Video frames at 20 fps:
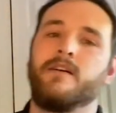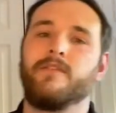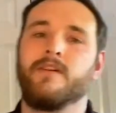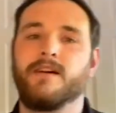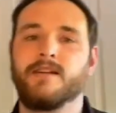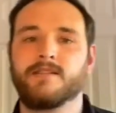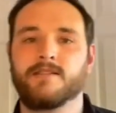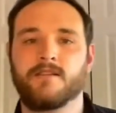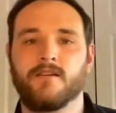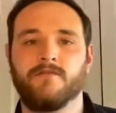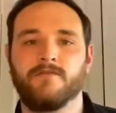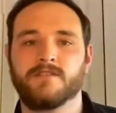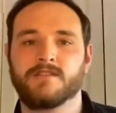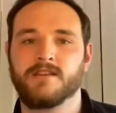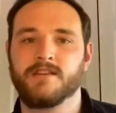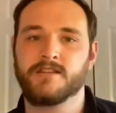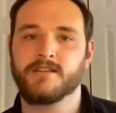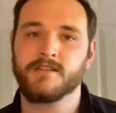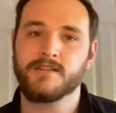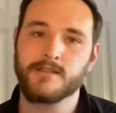had
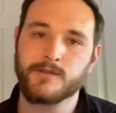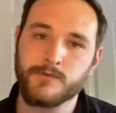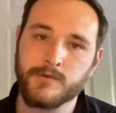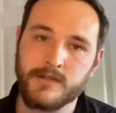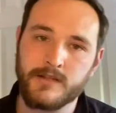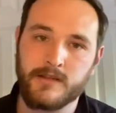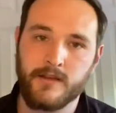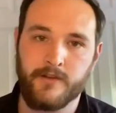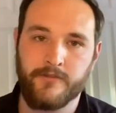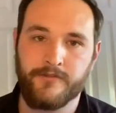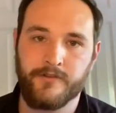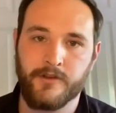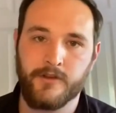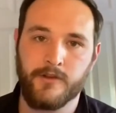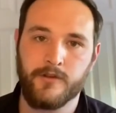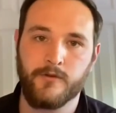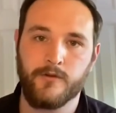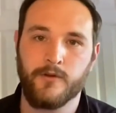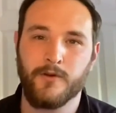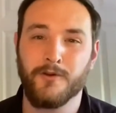conversations with a
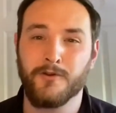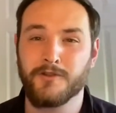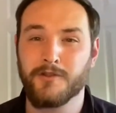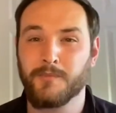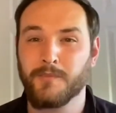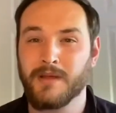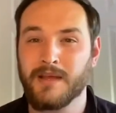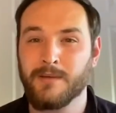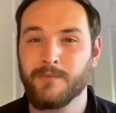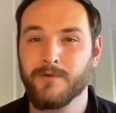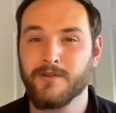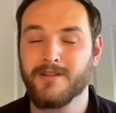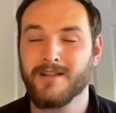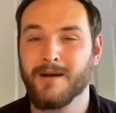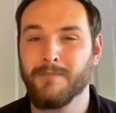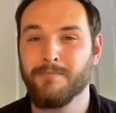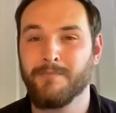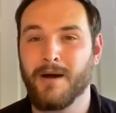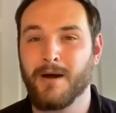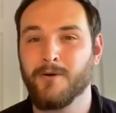few other people
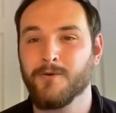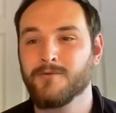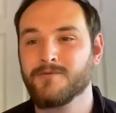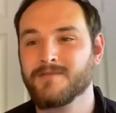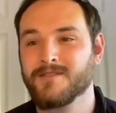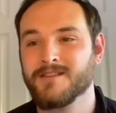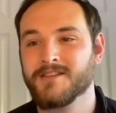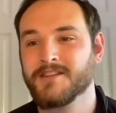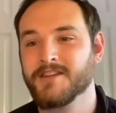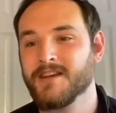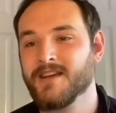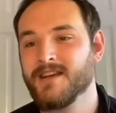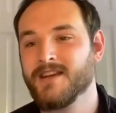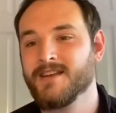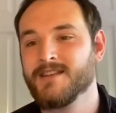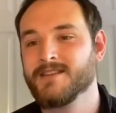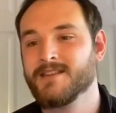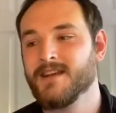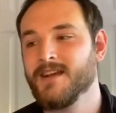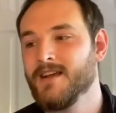about the
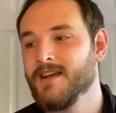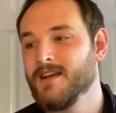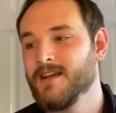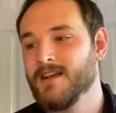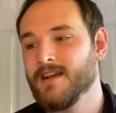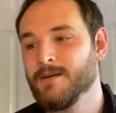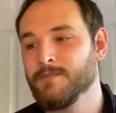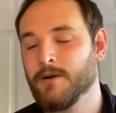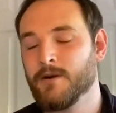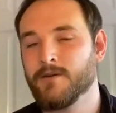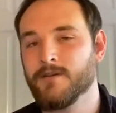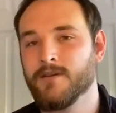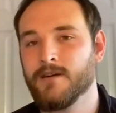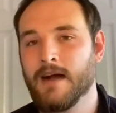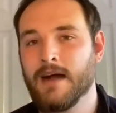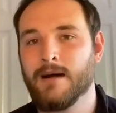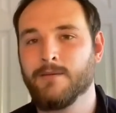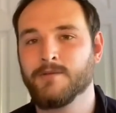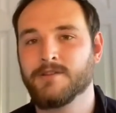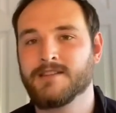shirt, about
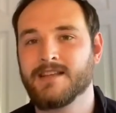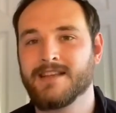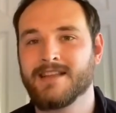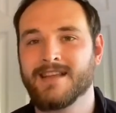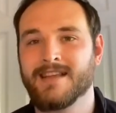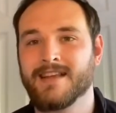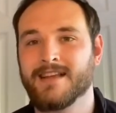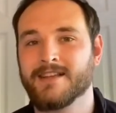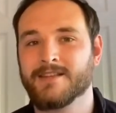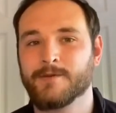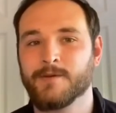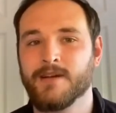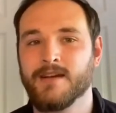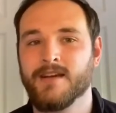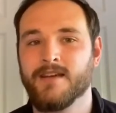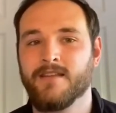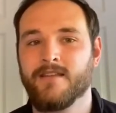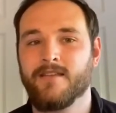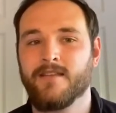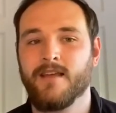how much they think it's
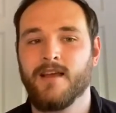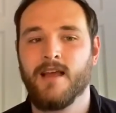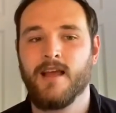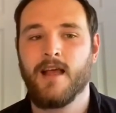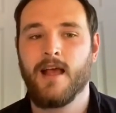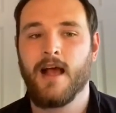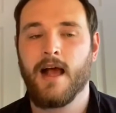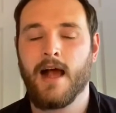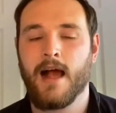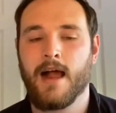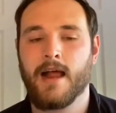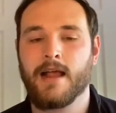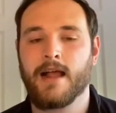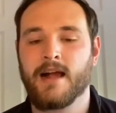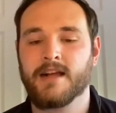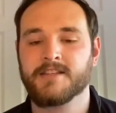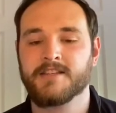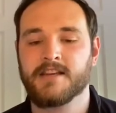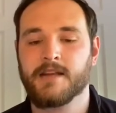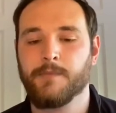worth. I
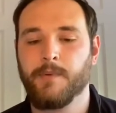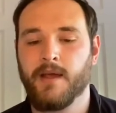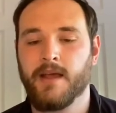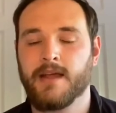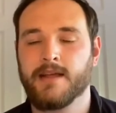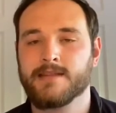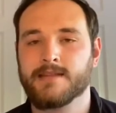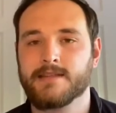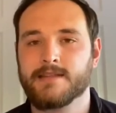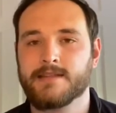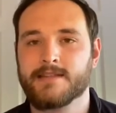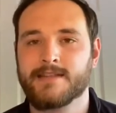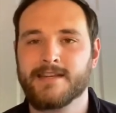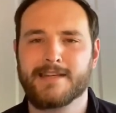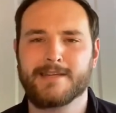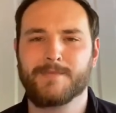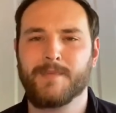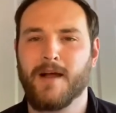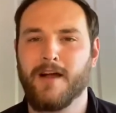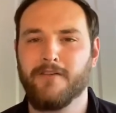actually paid
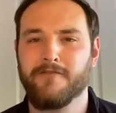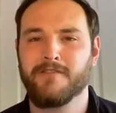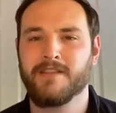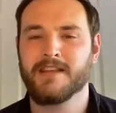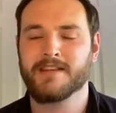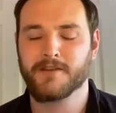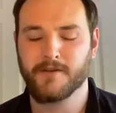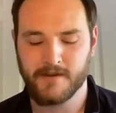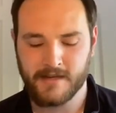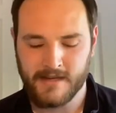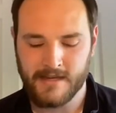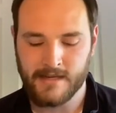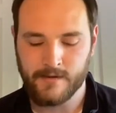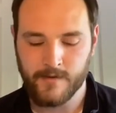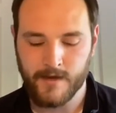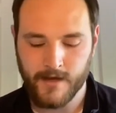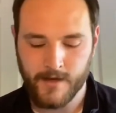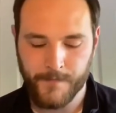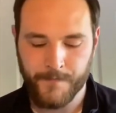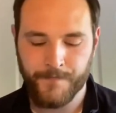£6 for this on
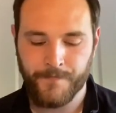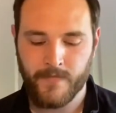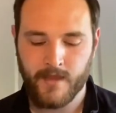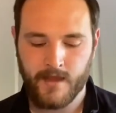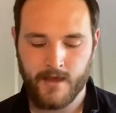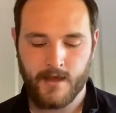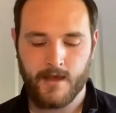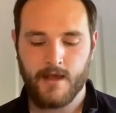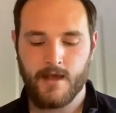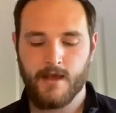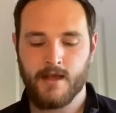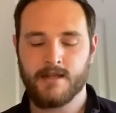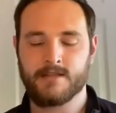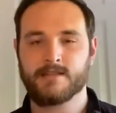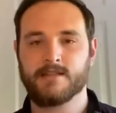eBay. It's a